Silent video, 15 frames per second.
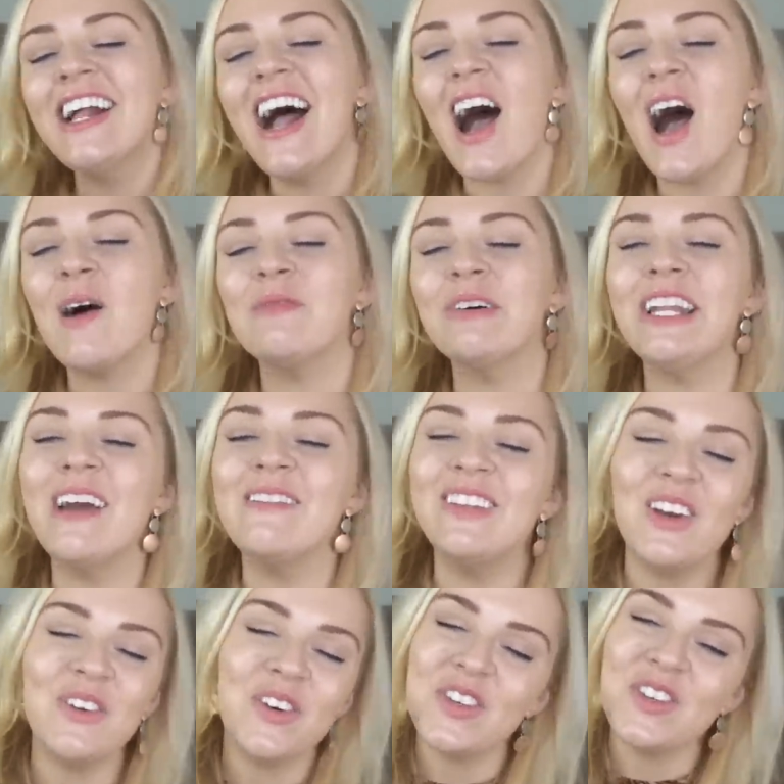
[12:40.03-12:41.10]
But let me
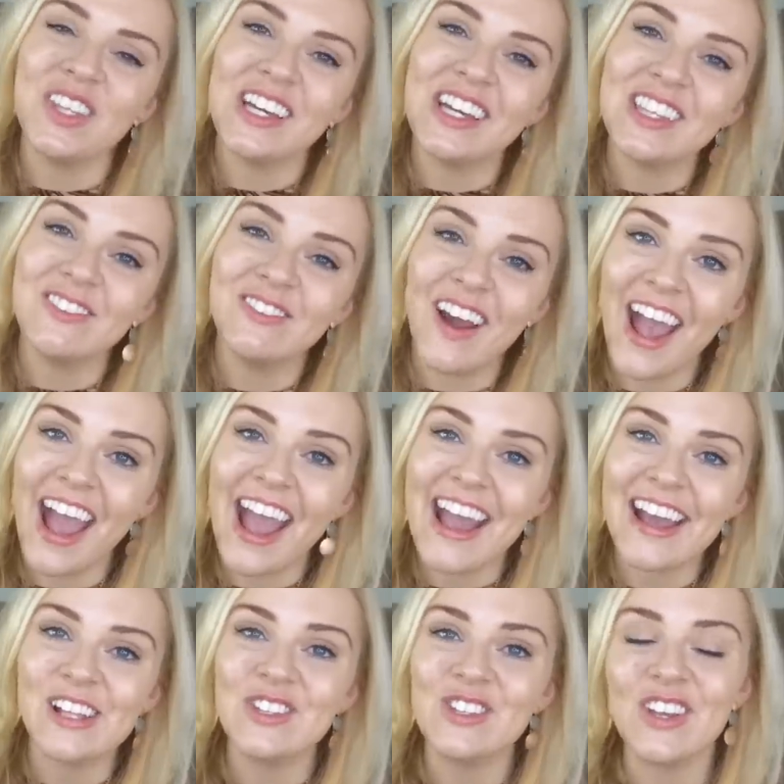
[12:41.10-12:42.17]
know what you think of the
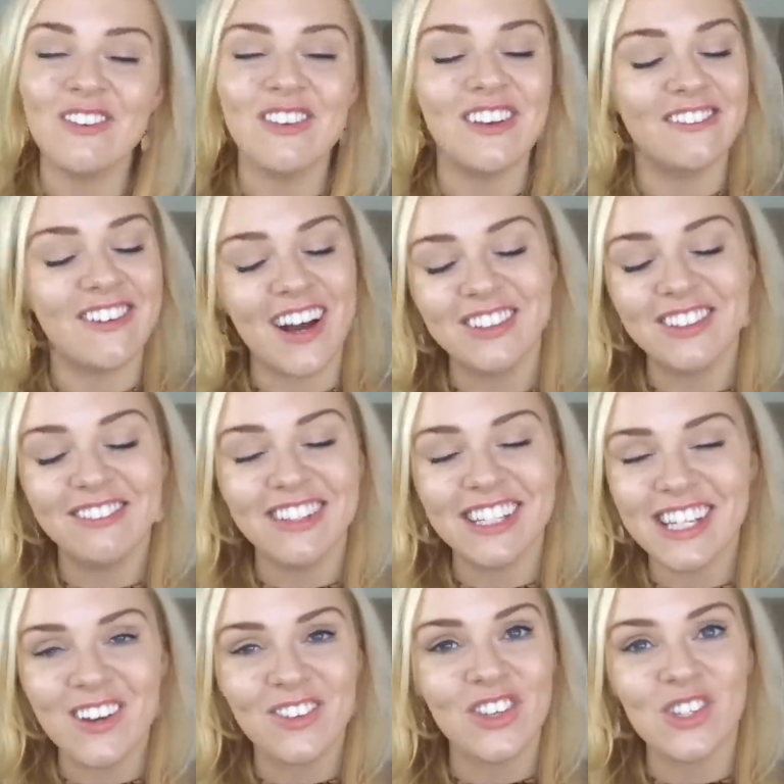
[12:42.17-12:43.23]
range. If you found the
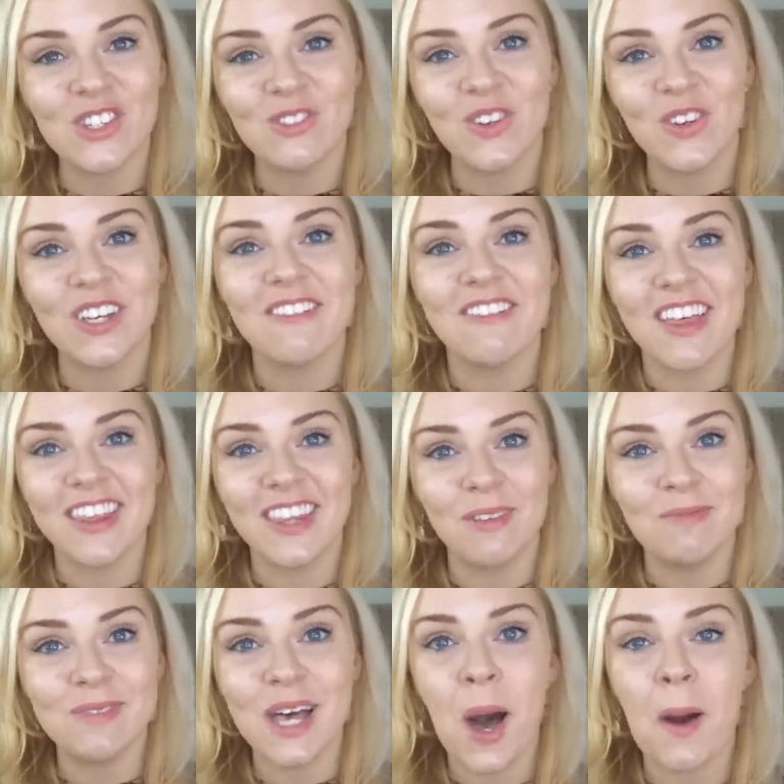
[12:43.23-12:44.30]
video useful, give it a
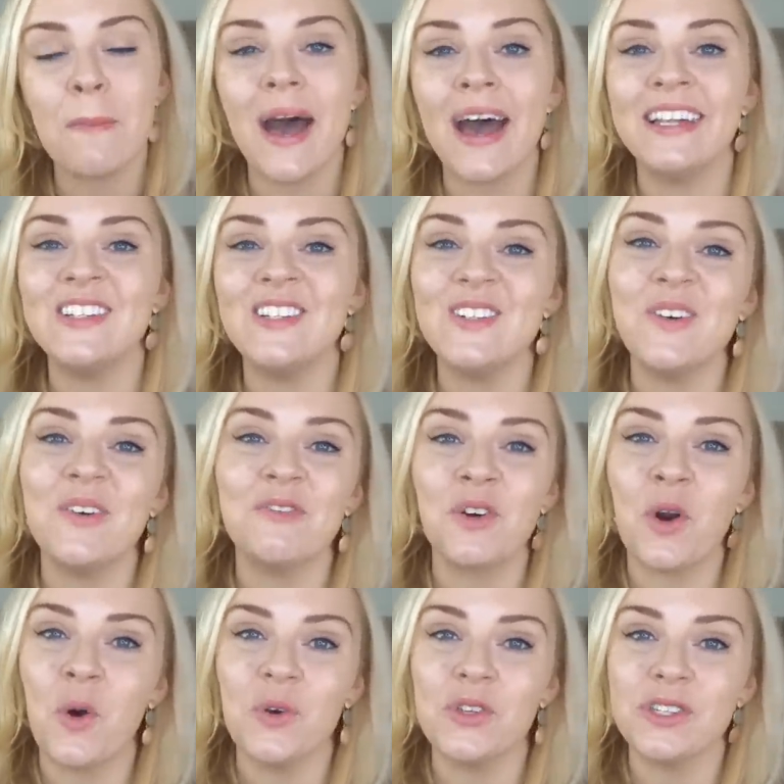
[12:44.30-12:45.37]
thumbs up, and do of
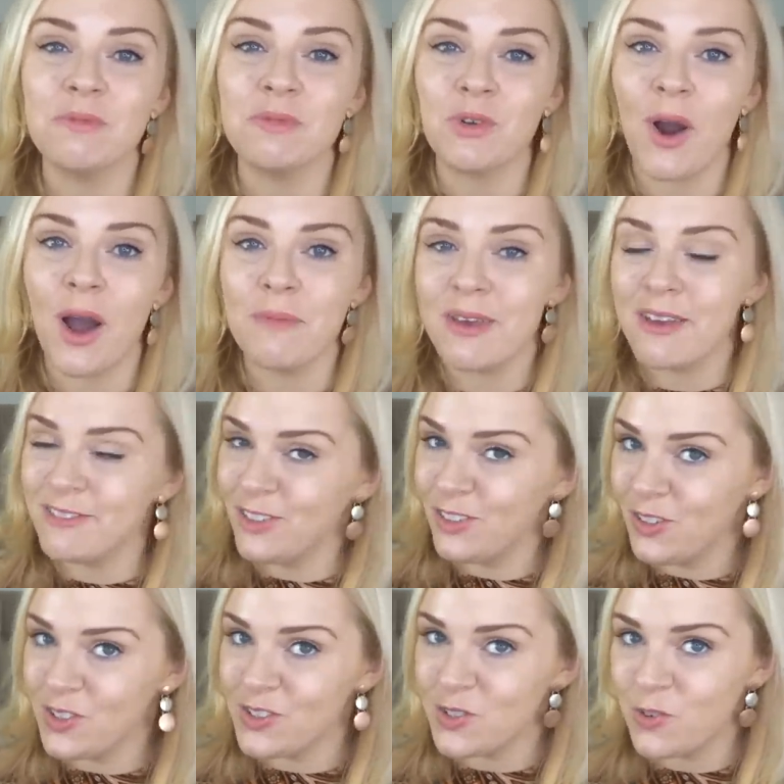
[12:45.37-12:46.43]
course subscribe if you're
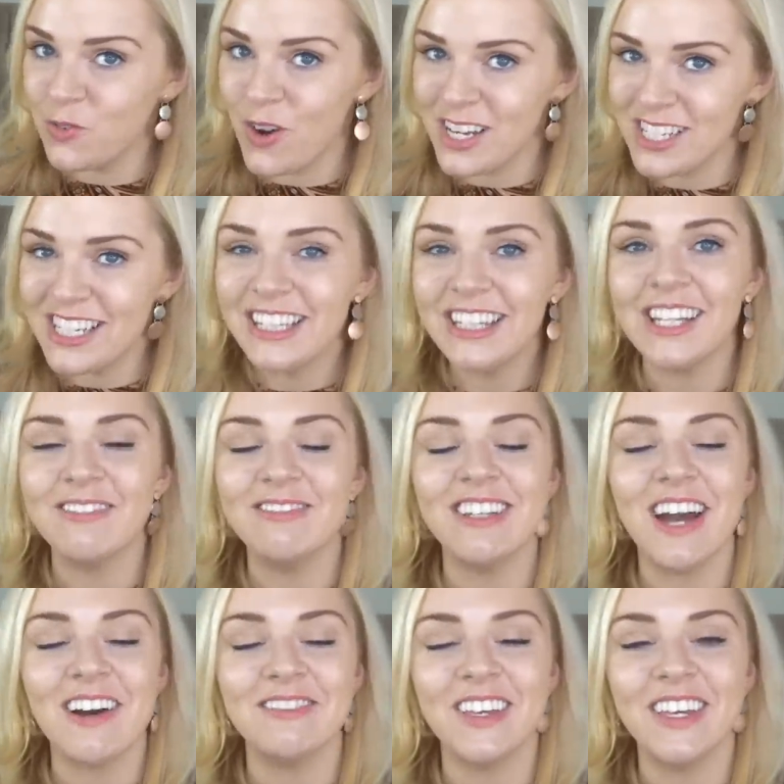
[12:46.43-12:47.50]
not already. I'd love to
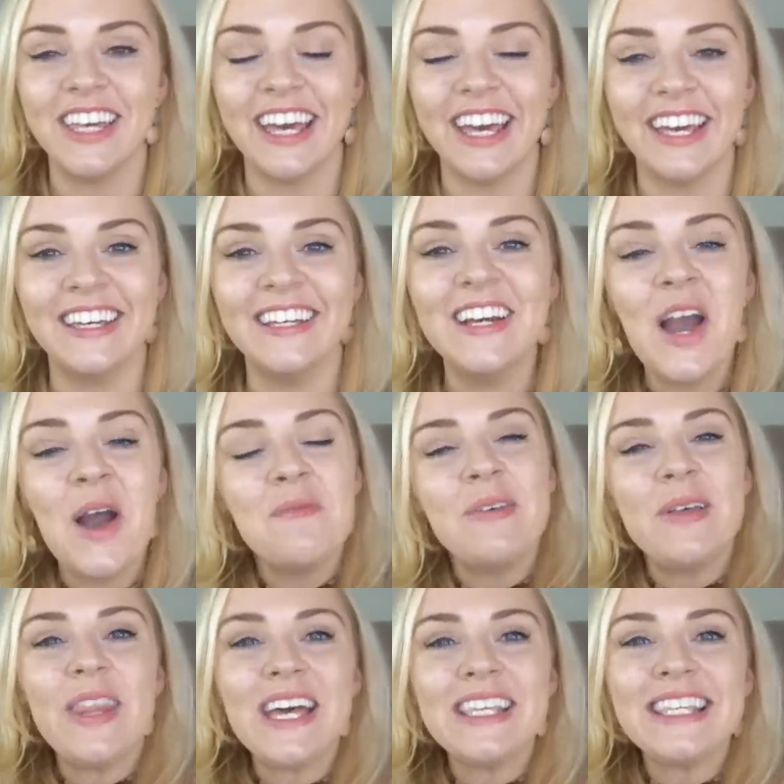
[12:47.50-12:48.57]
have you here.
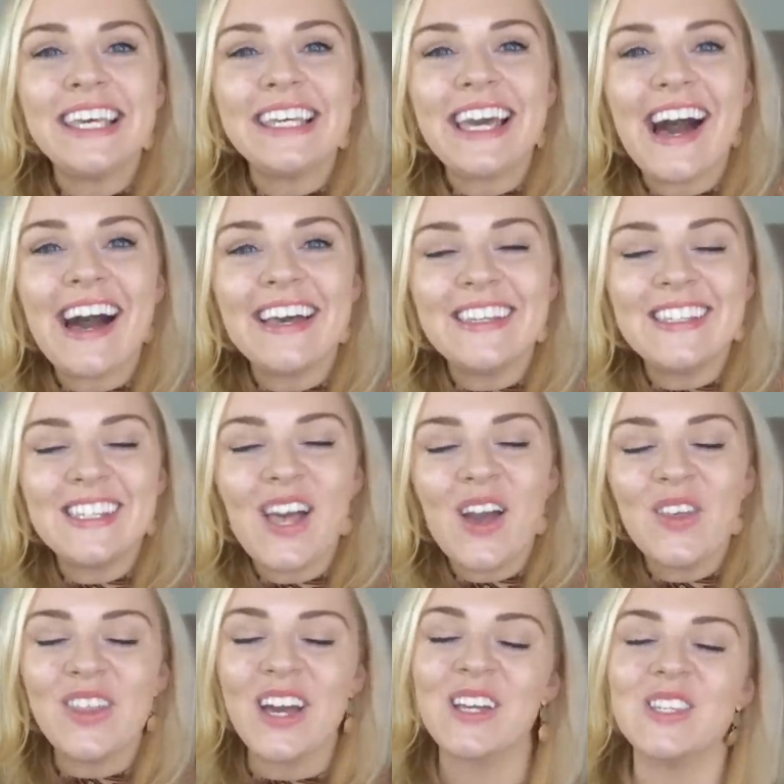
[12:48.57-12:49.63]
But that's it guys, so
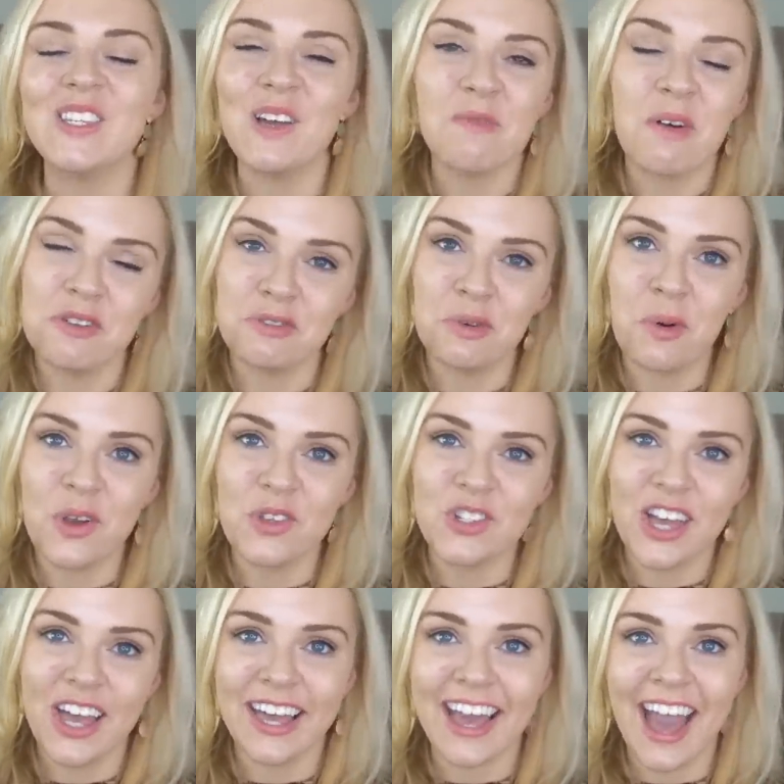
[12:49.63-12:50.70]
thanks so much for
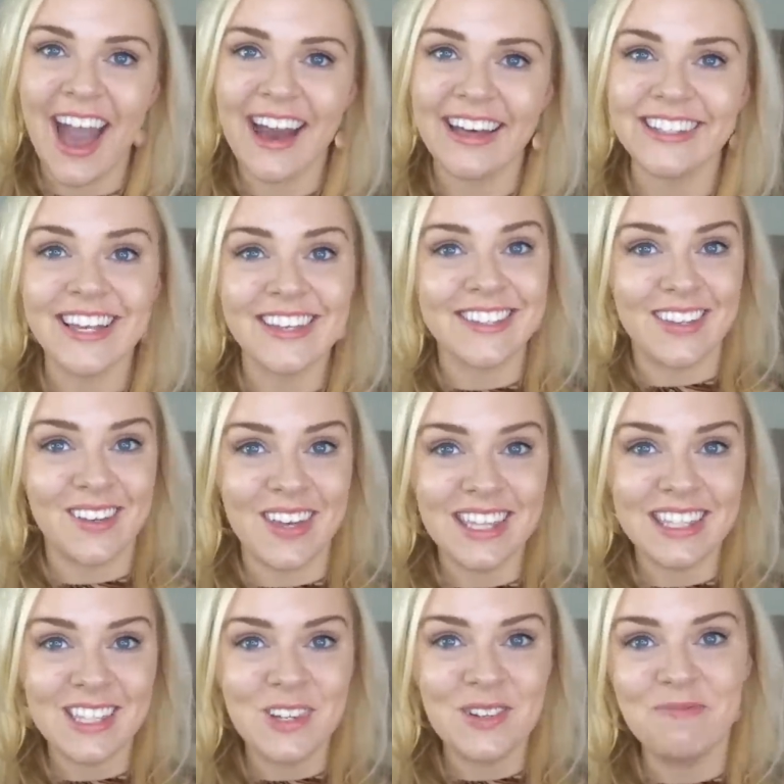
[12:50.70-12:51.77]
watching, and I'll see you
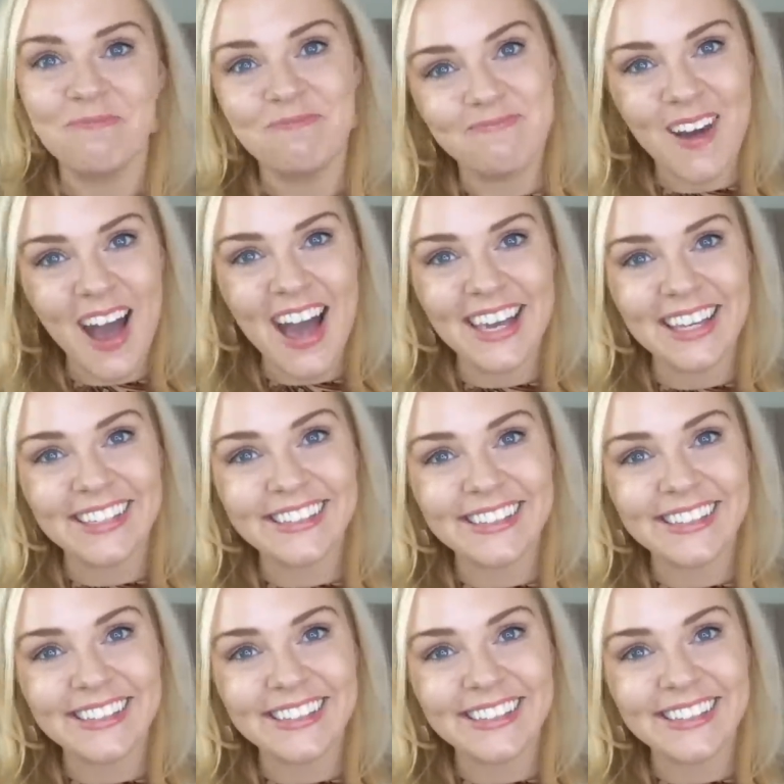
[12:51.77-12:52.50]
again soon. Bye.